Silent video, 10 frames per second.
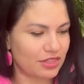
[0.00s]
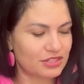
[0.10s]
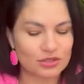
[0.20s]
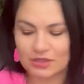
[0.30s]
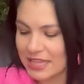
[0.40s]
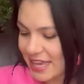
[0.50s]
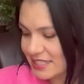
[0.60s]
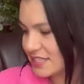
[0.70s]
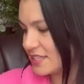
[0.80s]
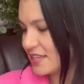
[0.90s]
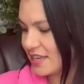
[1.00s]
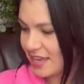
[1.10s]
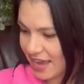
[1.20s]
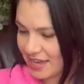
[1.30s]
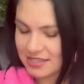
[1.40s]
So let's
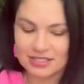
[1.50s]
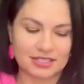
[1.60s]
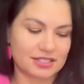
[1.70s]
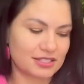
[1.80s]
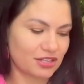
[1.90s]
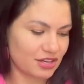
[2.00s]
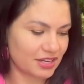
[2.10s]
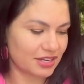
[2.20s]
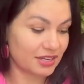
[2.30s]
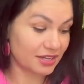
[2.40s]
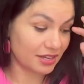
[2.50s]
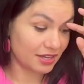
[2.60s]
get started.